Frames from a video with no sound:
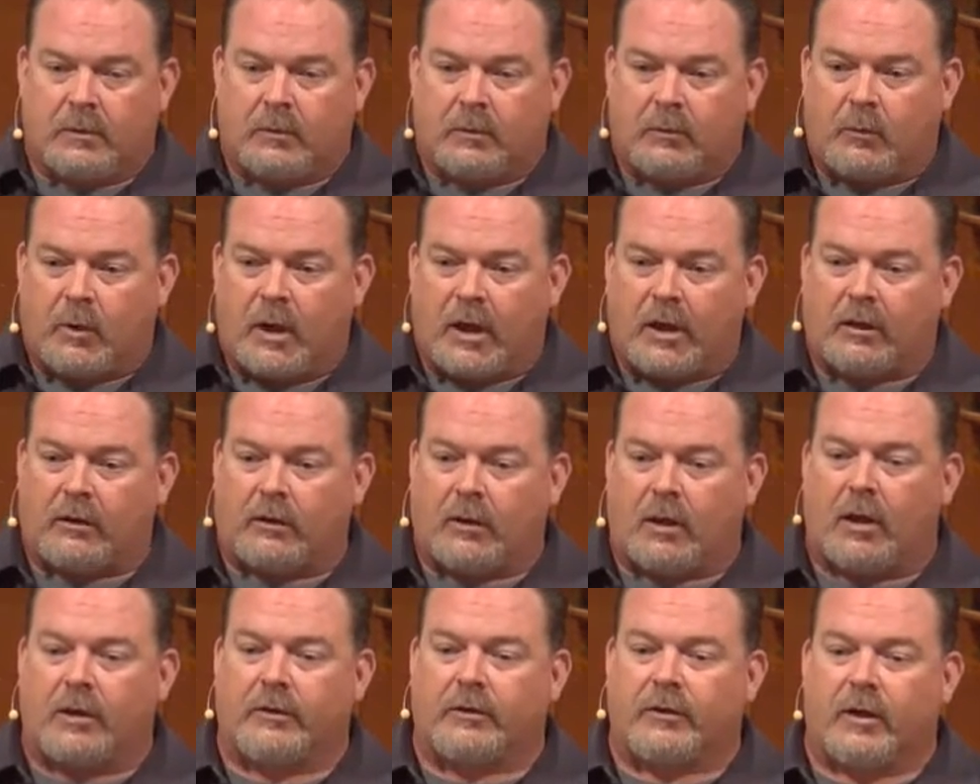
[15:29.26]
white
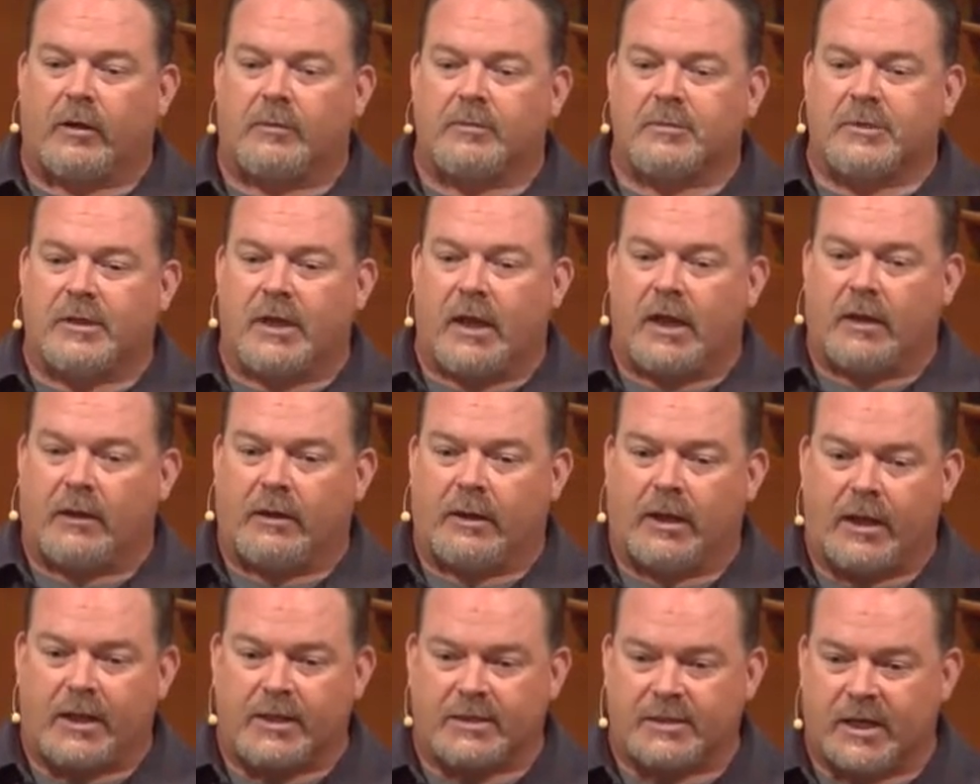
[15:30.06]
cloth comes down
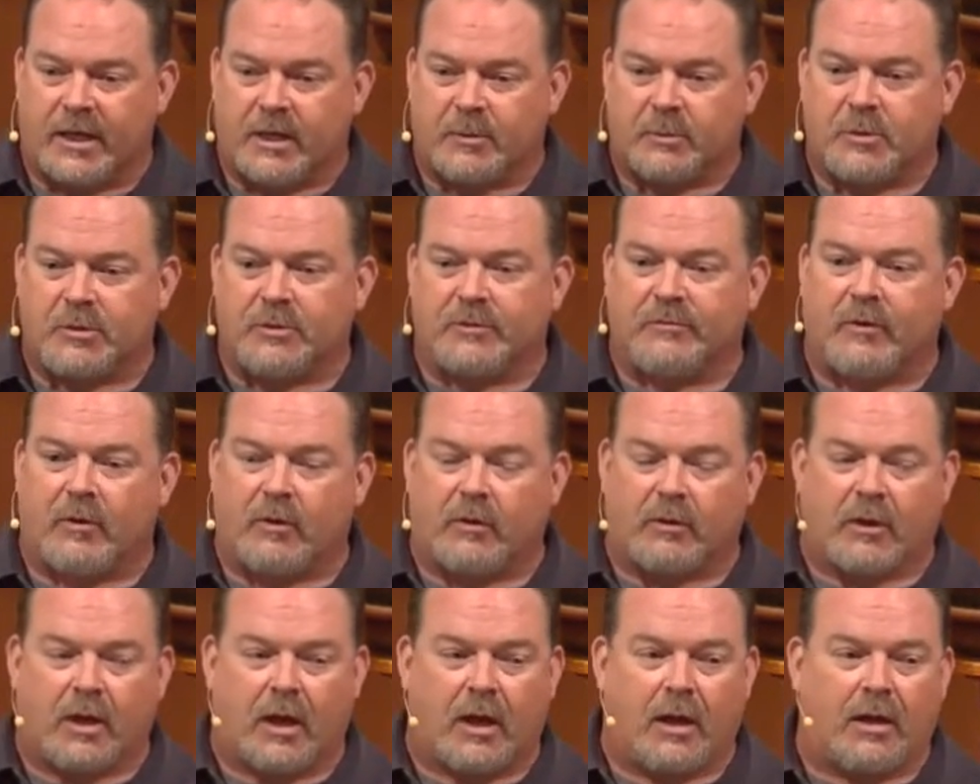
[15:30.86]
and has animals of
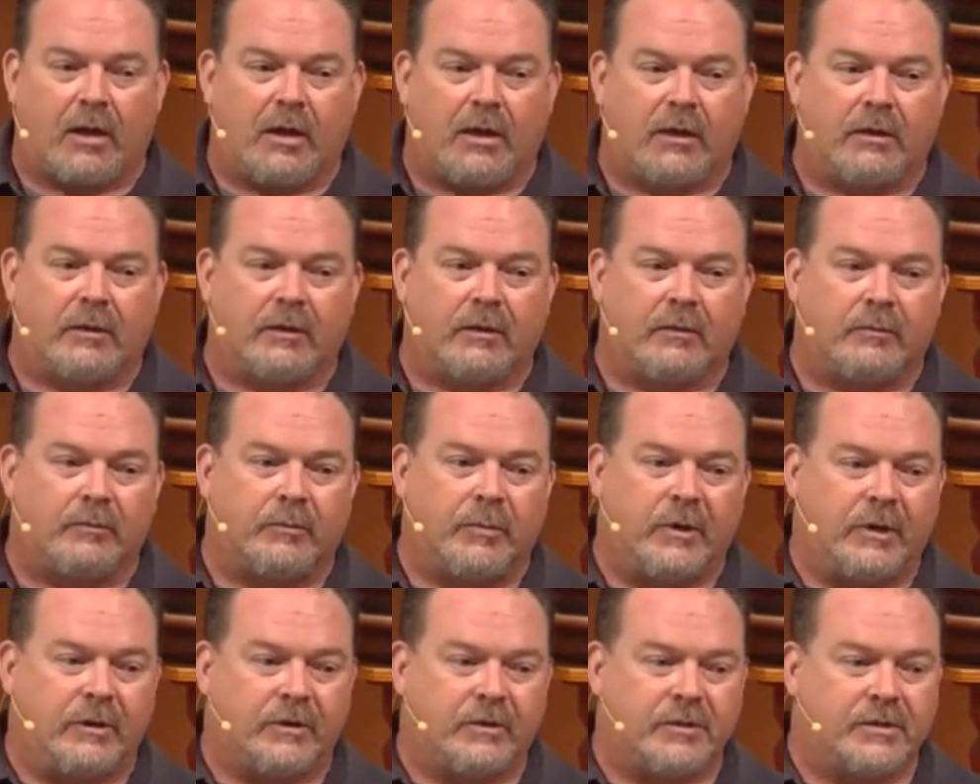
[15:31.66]
all kind, and
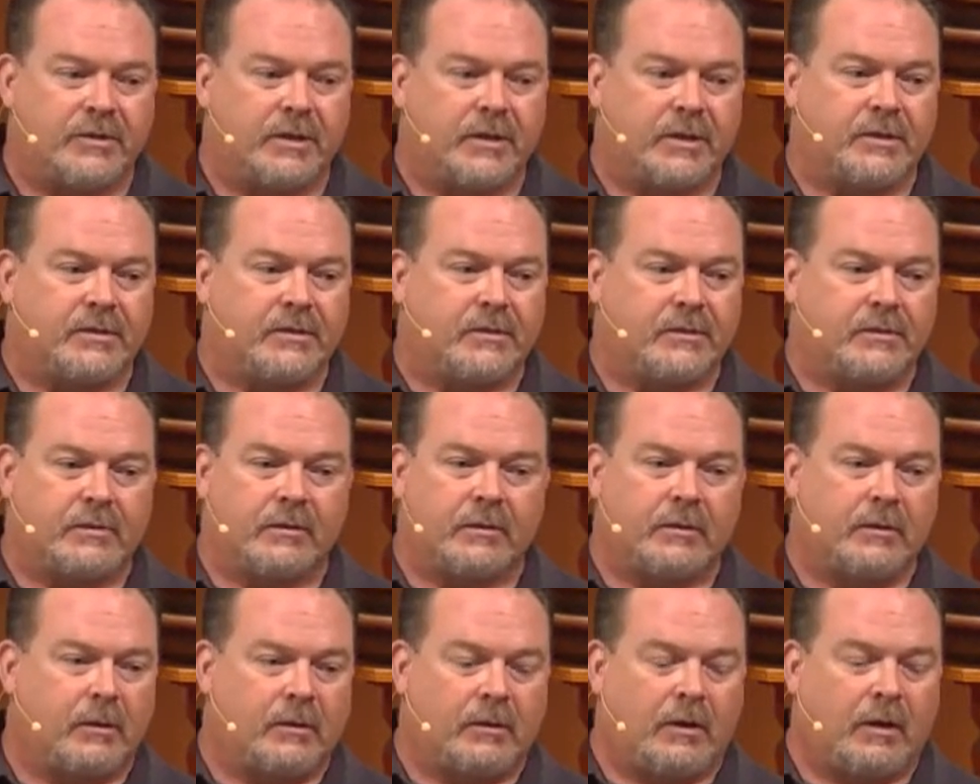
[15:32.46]
Peter says,
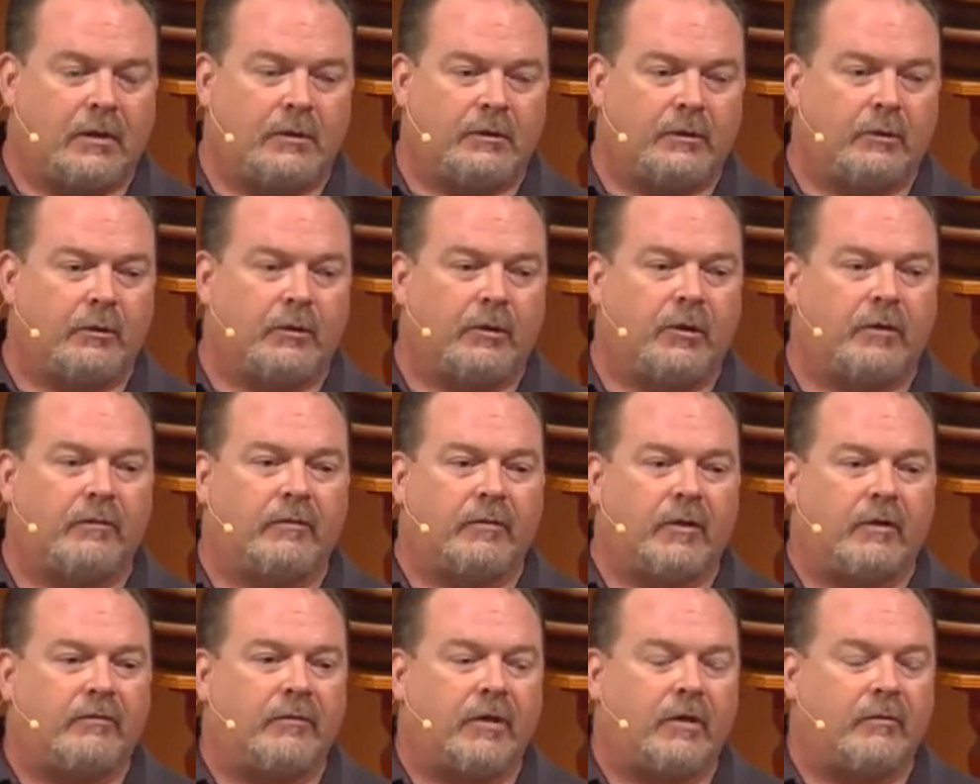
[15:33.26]
Lord,
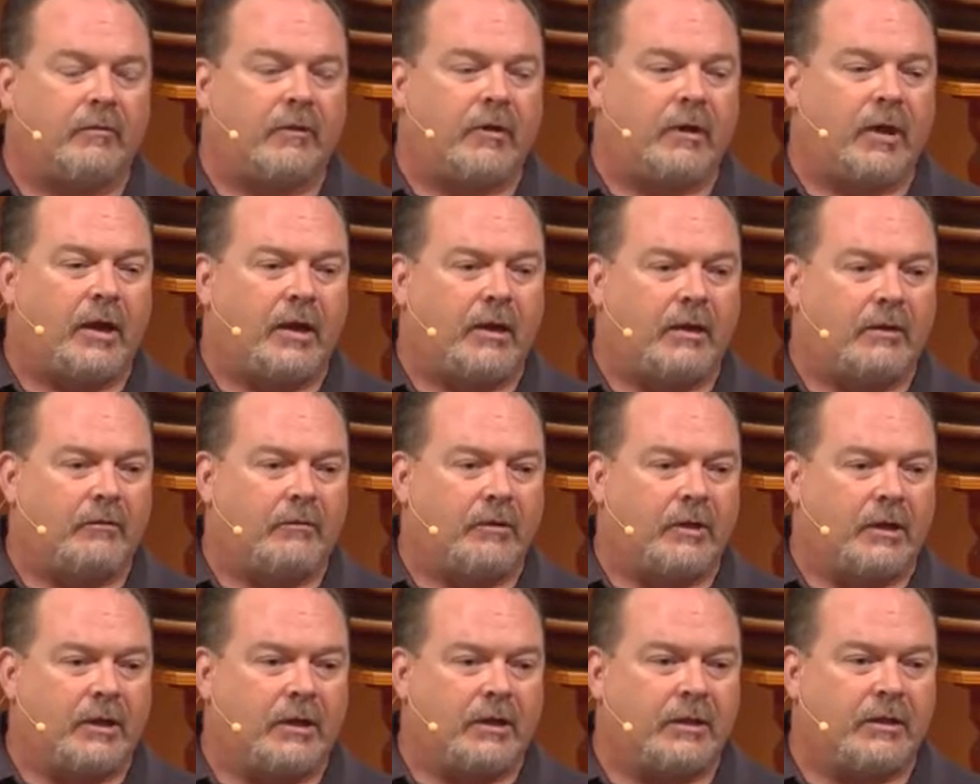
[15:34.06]
I've never ate of
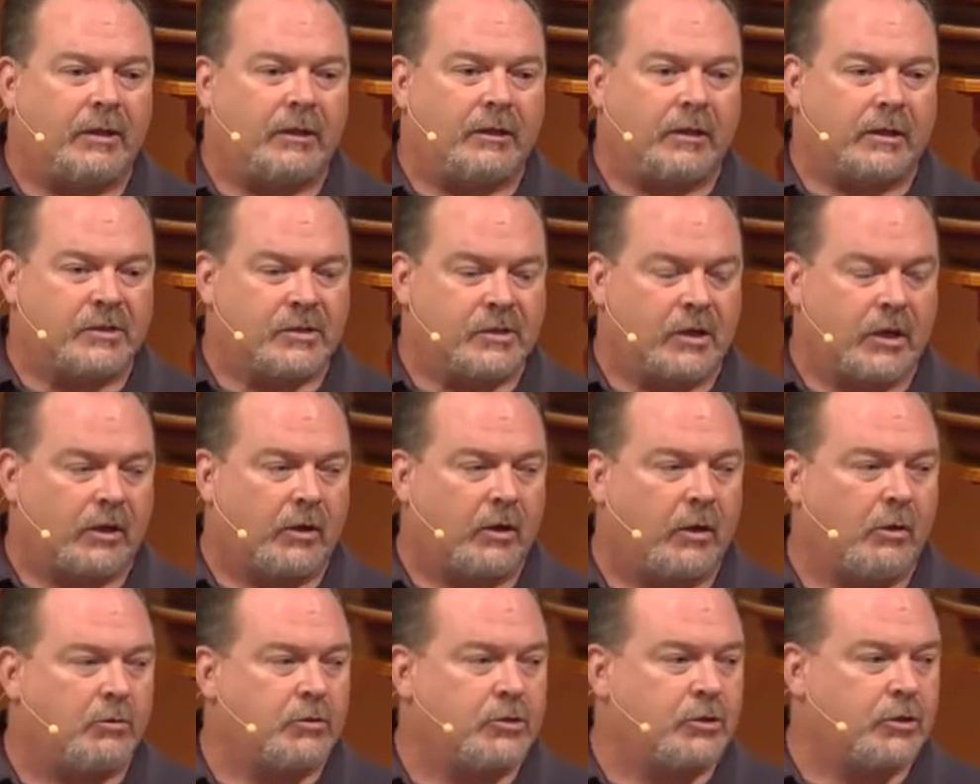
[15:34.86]
anything that's not
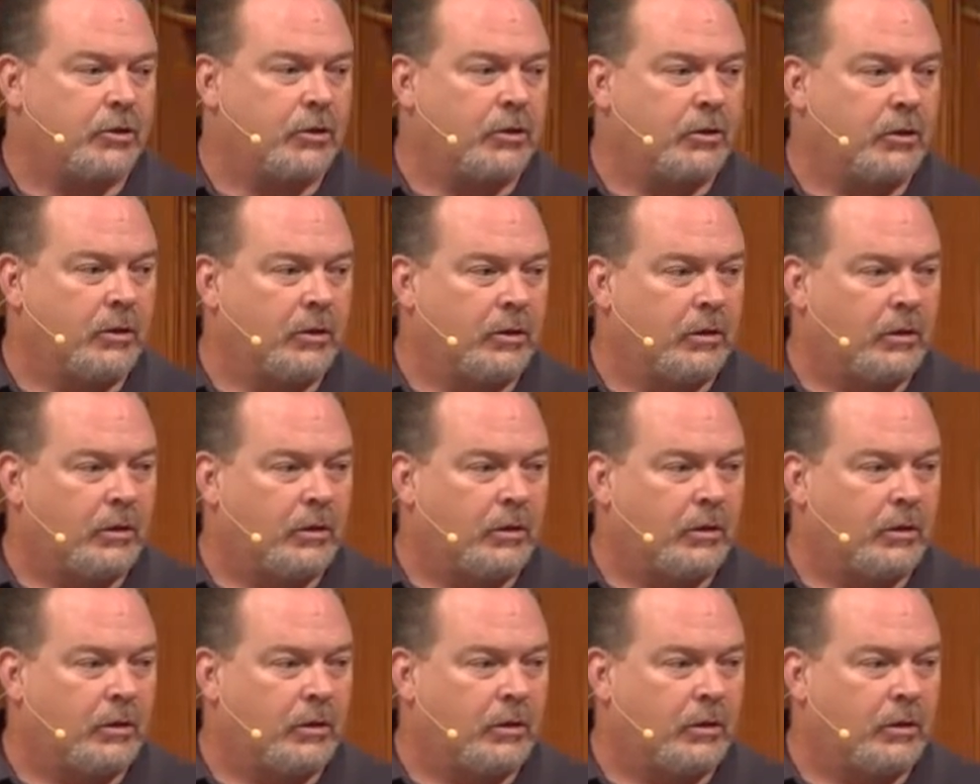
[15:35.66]
kosher.